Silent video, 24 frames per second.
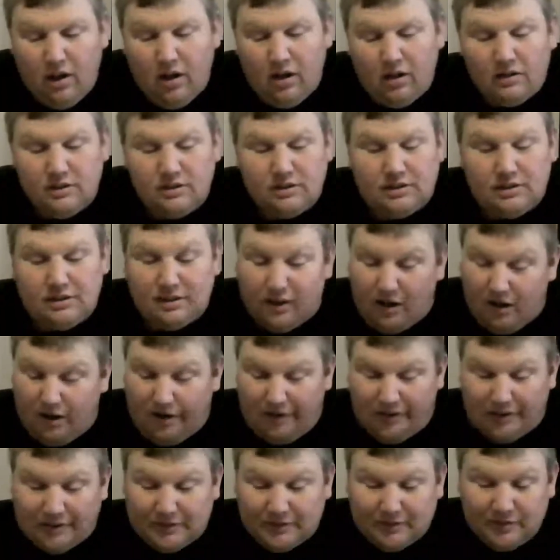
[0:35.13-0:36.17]

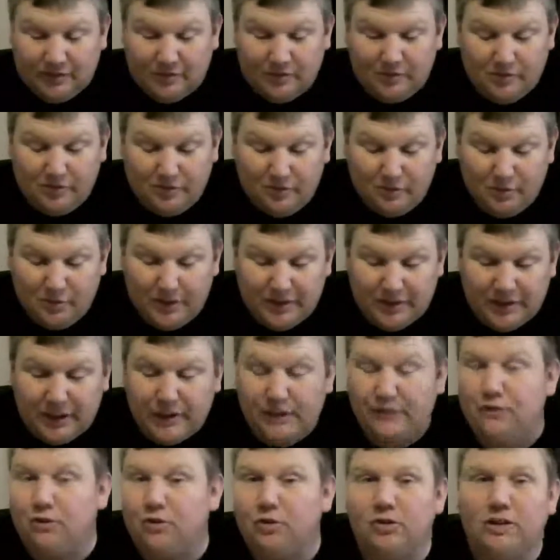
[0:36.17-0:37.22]
So, with
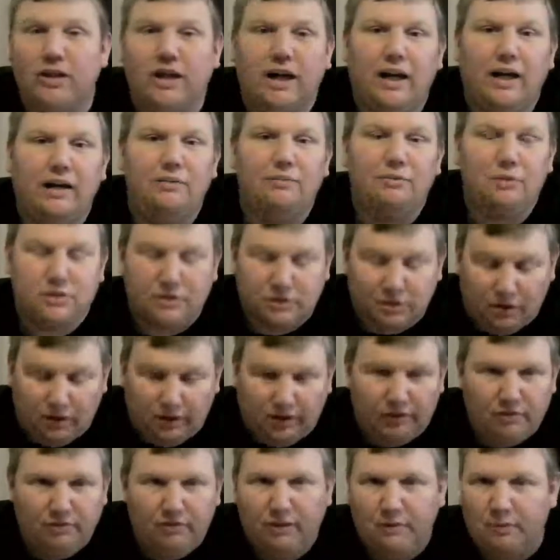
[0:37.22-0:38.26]
these four games
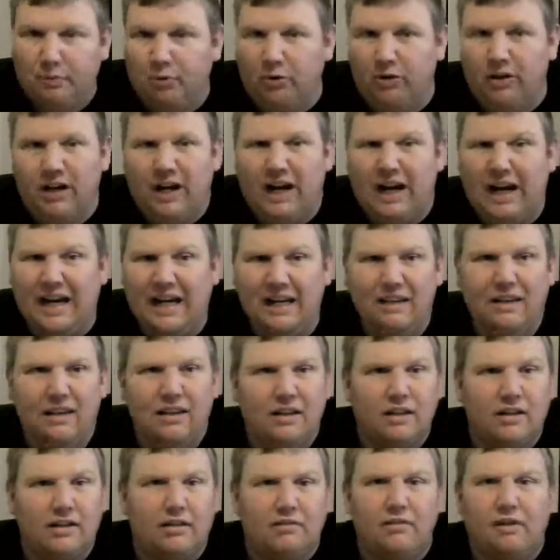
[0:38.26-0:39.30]
starting February eighth
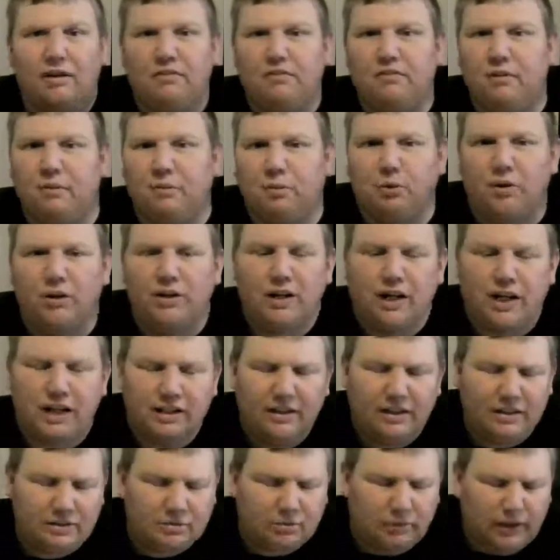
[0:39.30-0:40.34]
and February ninth
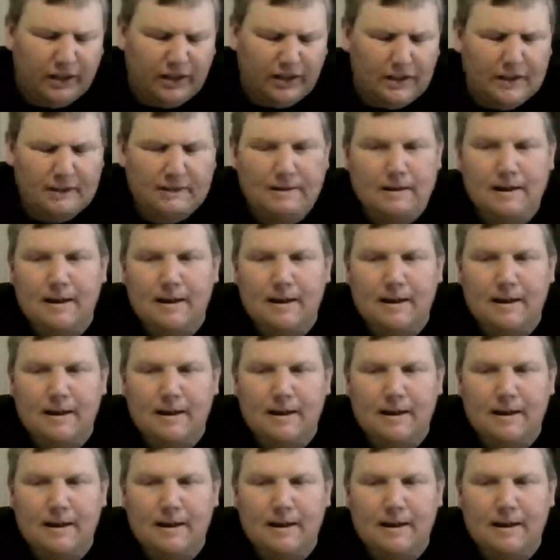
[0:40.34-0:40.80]
this week,